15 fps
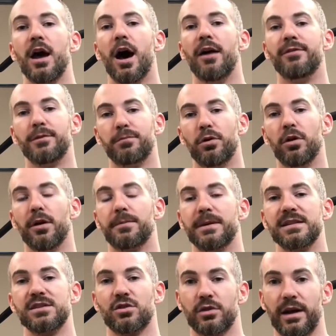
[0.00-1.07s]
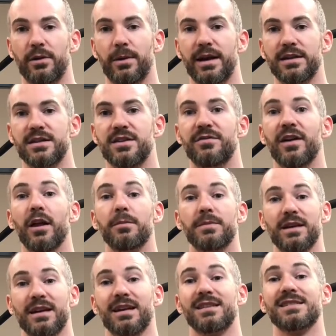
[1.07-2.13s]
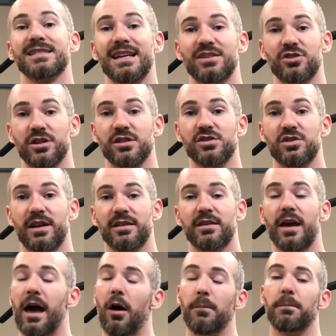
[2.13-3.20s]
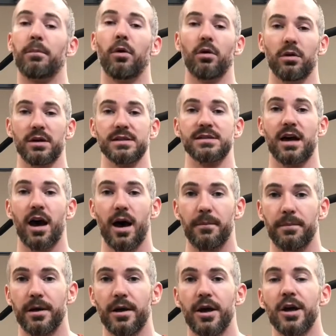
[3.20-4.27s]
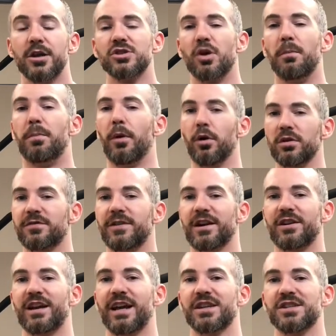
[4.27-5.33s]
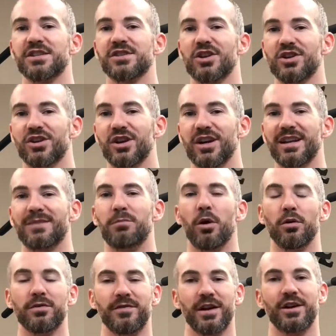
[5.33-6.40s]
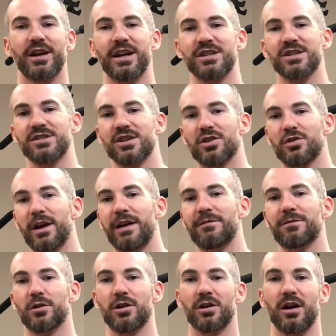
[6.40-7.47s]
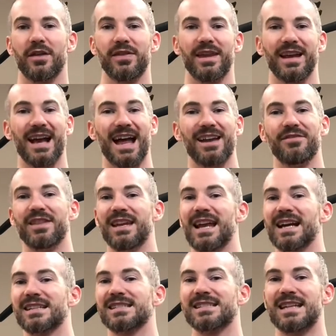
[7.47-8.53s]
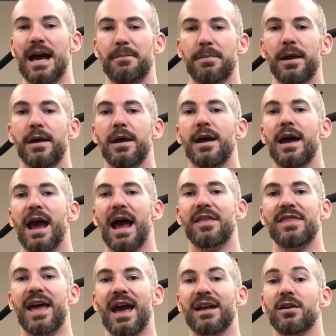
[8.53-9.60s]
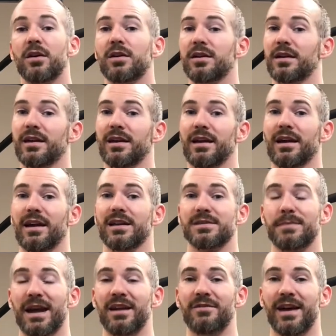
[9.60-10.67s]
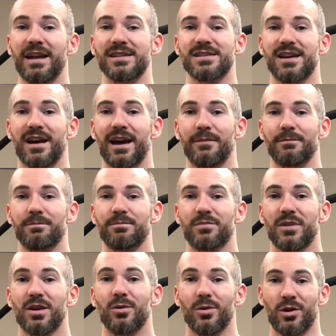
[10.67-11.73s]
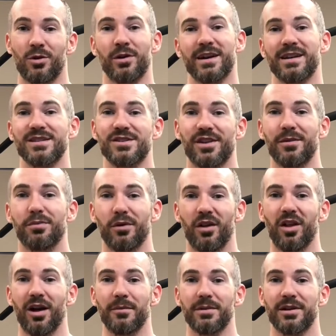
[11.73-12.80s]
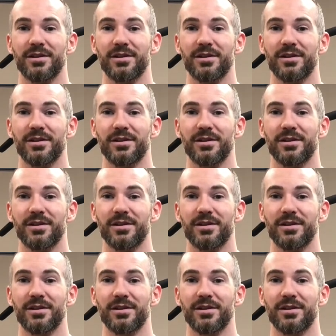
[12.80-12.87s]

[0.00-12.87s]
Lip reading: of a pull-up is a great way to develop the concentric strength to help pull us up. So both variations are good. Both variations are great for the kind of the next step. And then it's main event time. We're going into the pull-up.